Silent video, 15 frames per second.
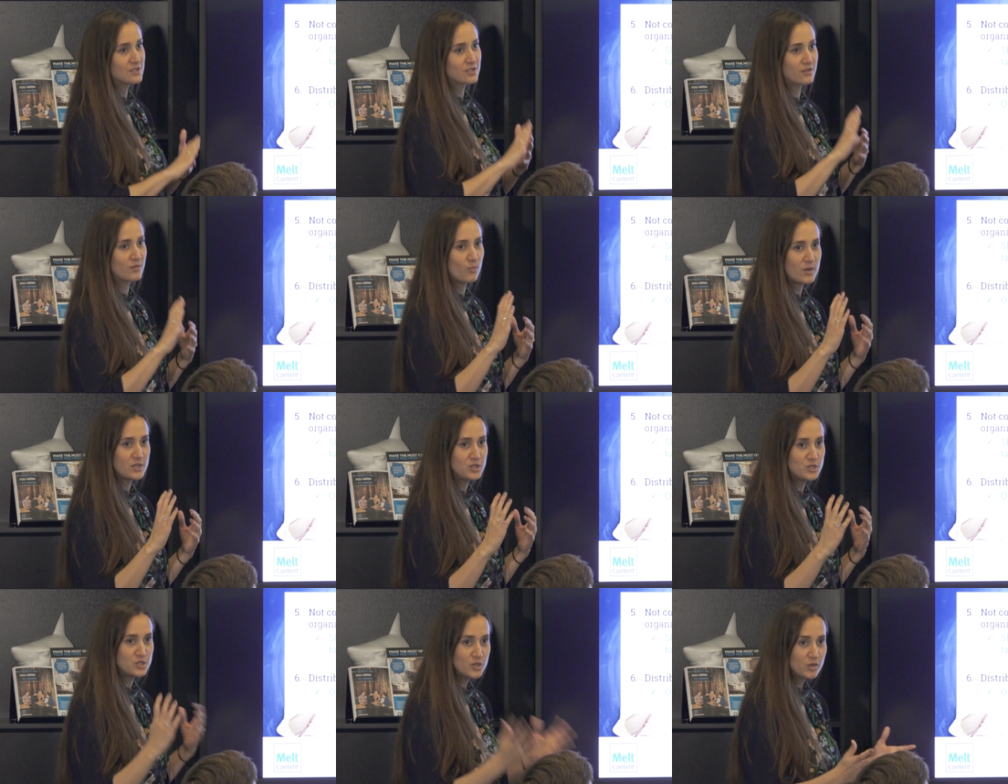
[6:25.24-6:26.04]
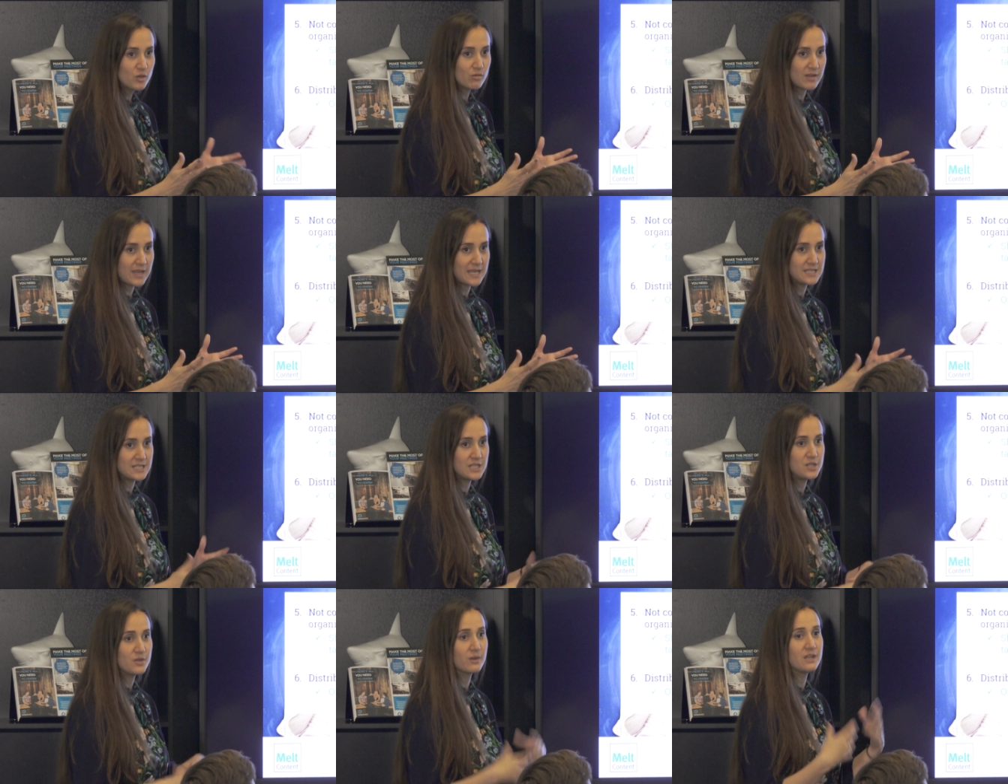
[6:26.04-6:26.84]
so that when you do create
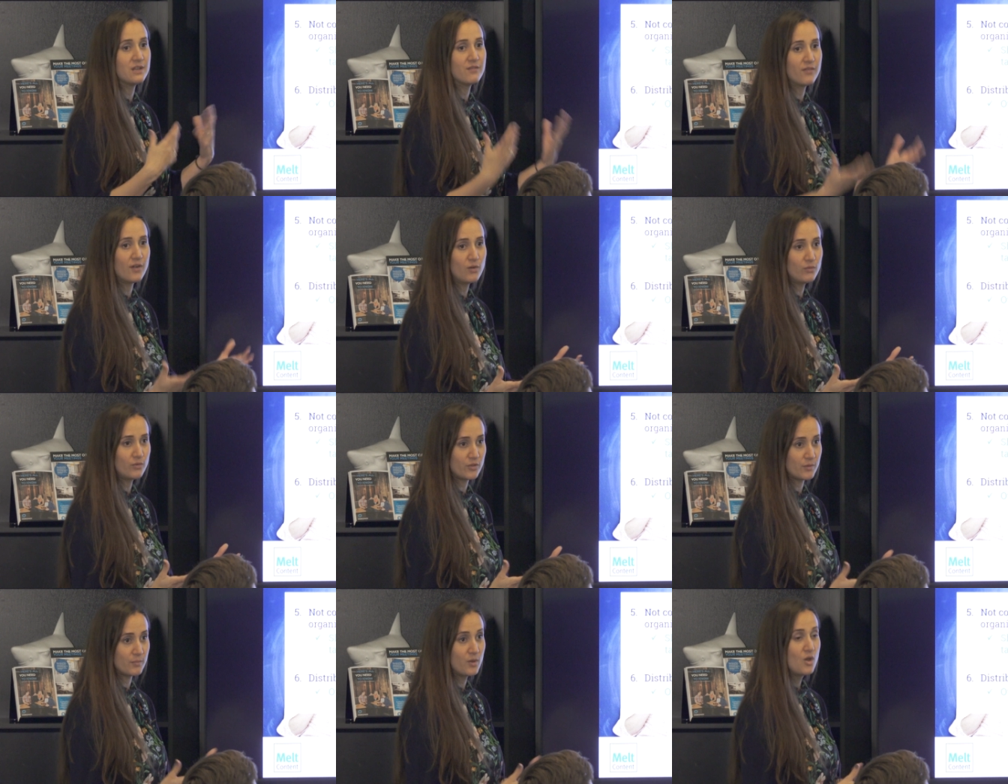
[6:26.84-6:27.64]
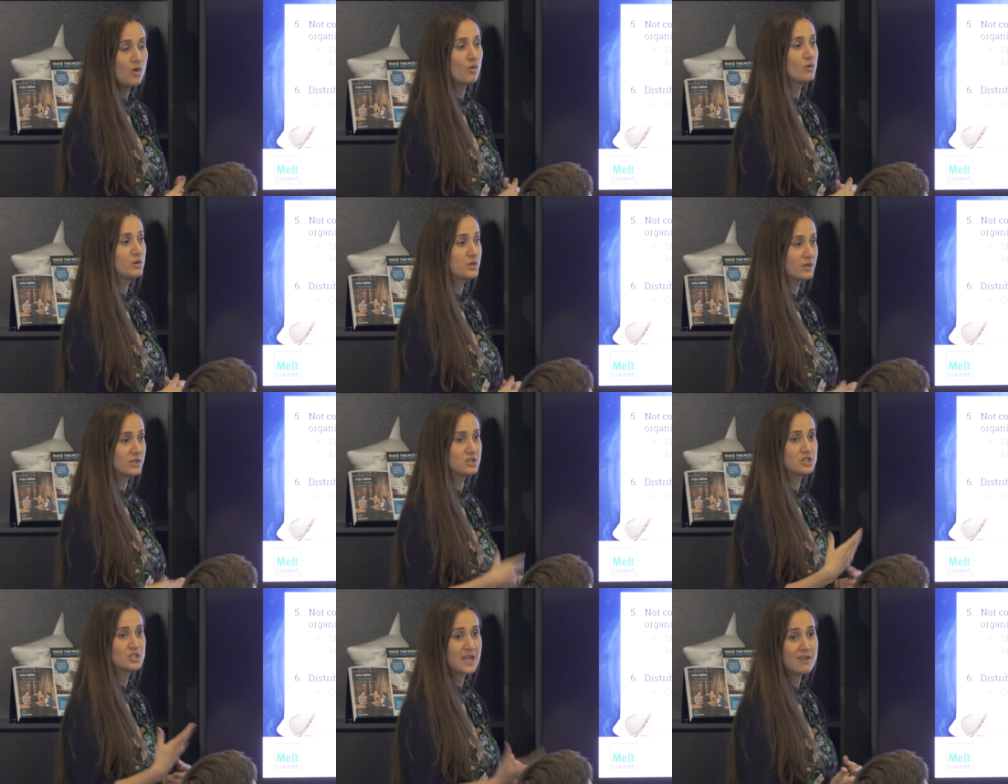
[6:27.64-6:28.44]
it, you can involve them, or you
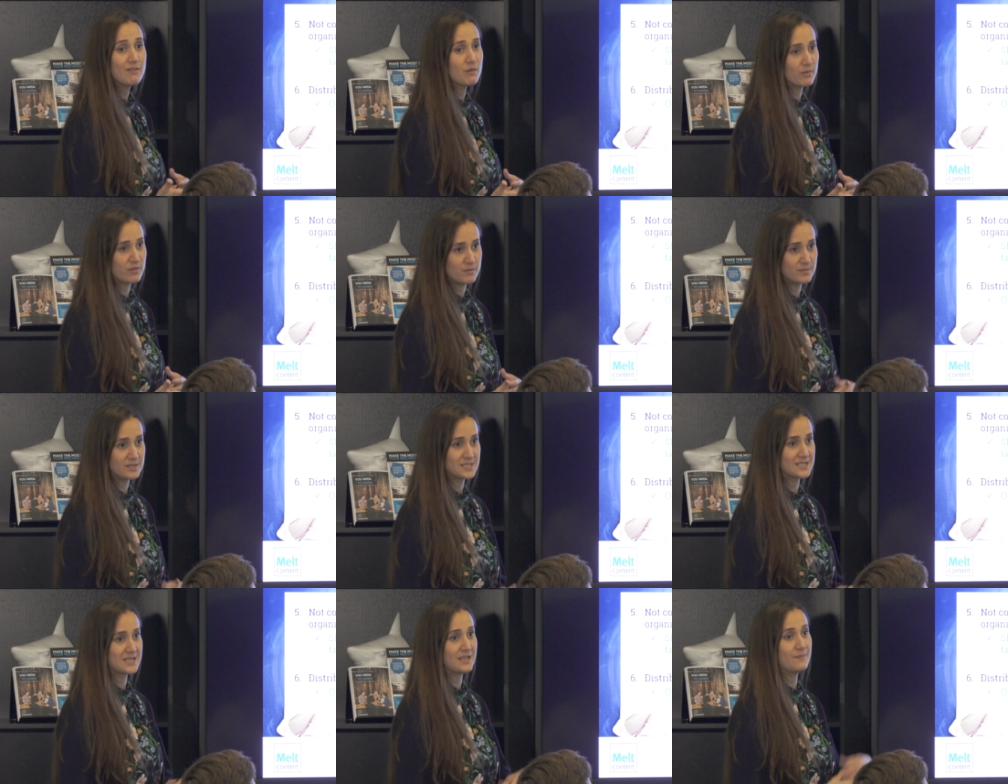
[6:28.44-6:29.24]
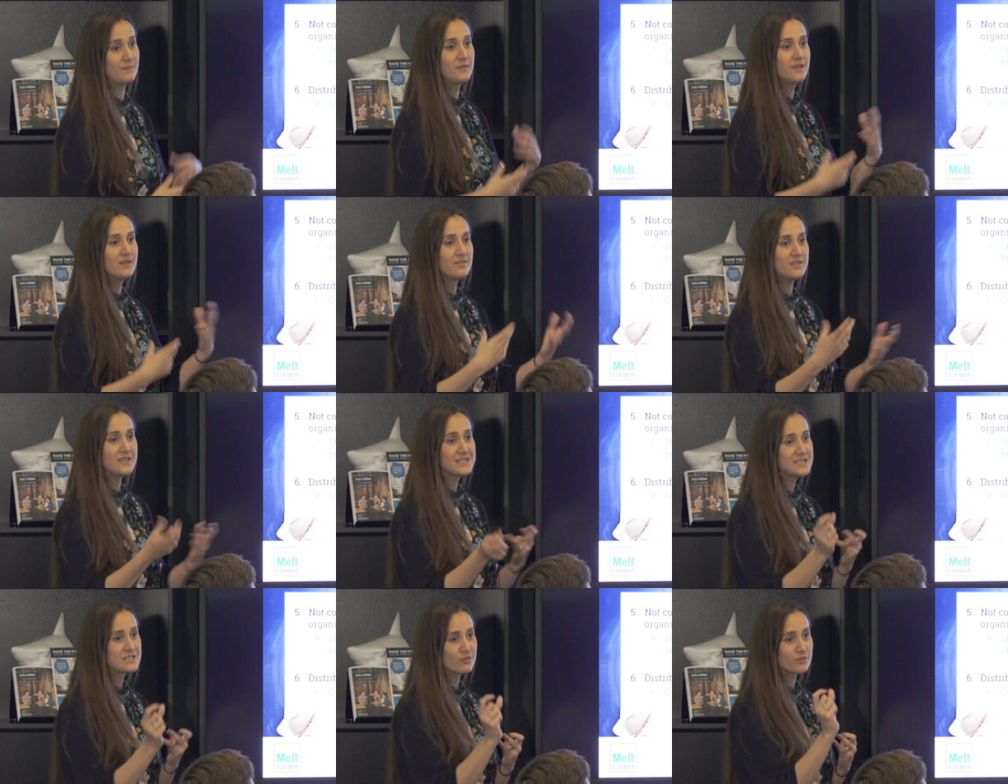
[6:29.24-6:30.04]
can share it with them to say,
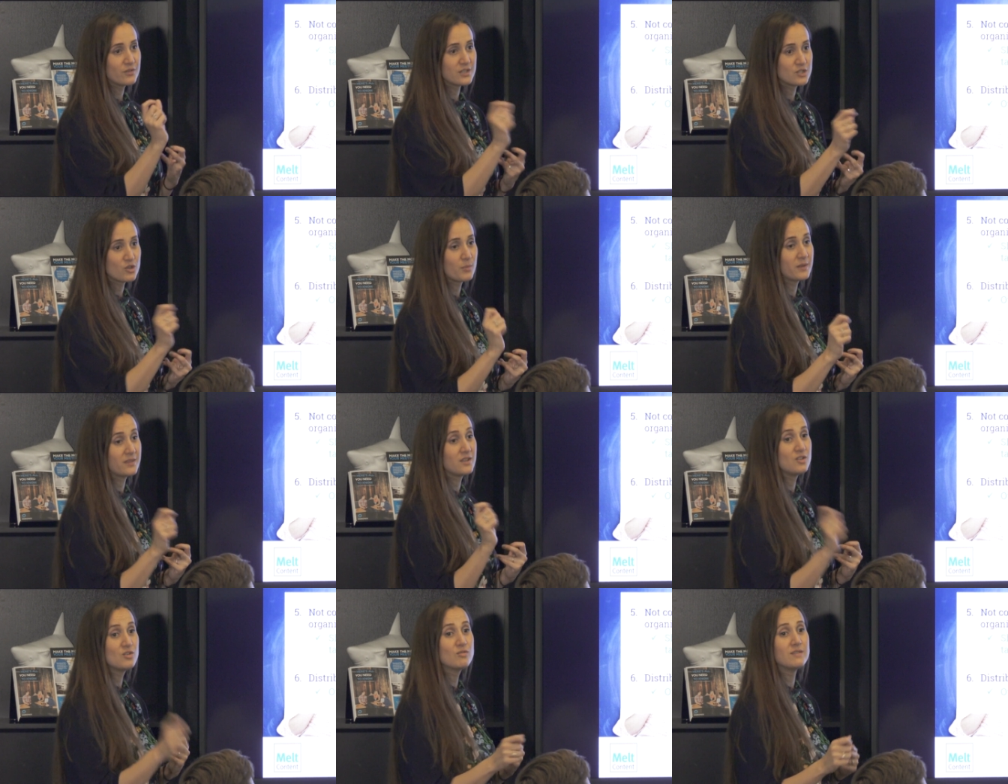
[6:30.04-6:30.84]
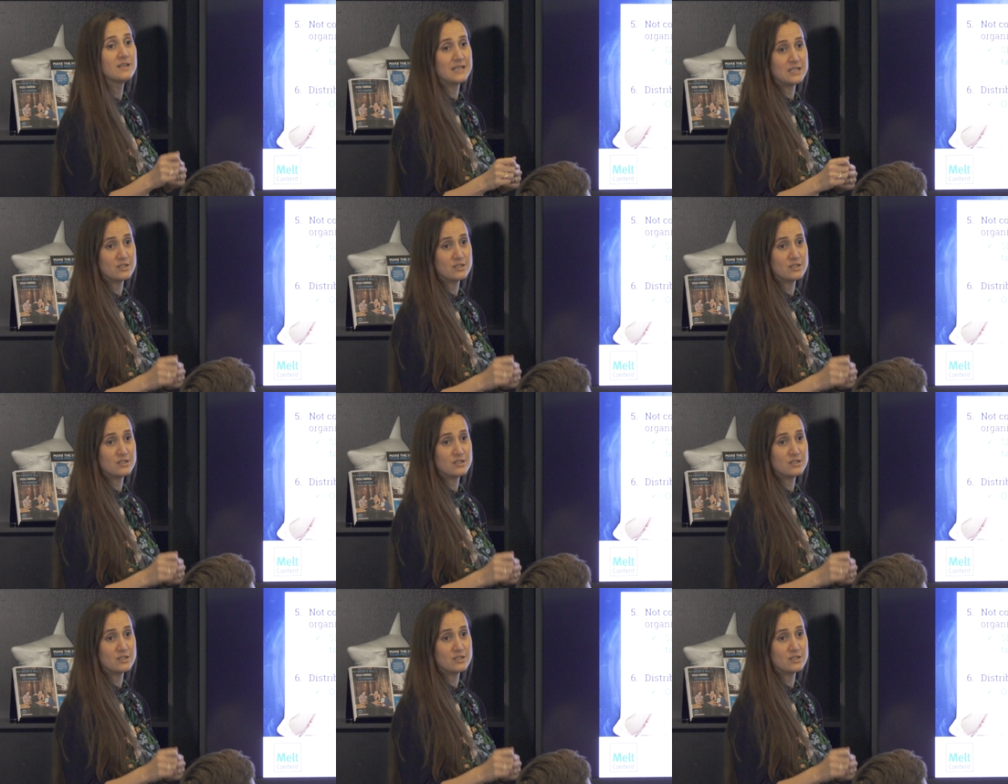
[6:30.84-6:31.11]
this is on the topic that you're really